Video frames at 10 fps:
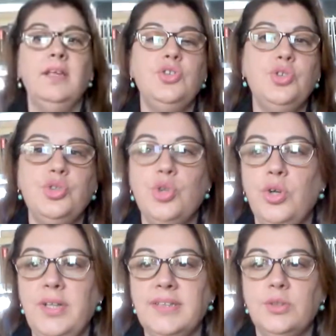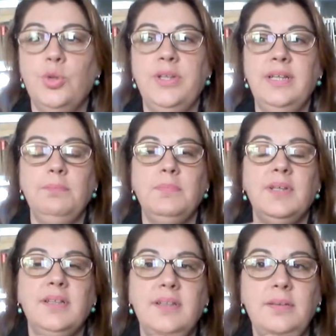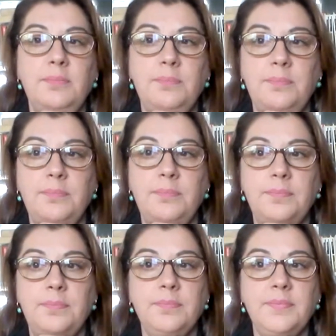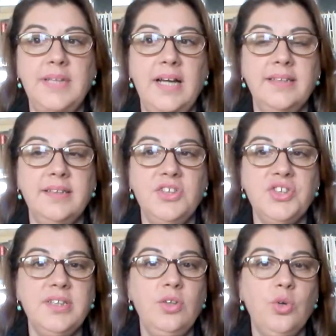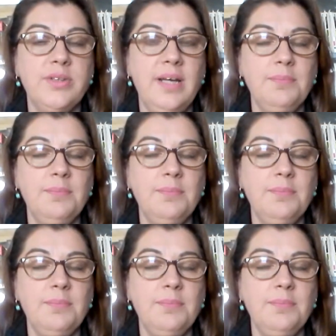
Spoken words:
with Elif Hanım. Okay, let me put it this way.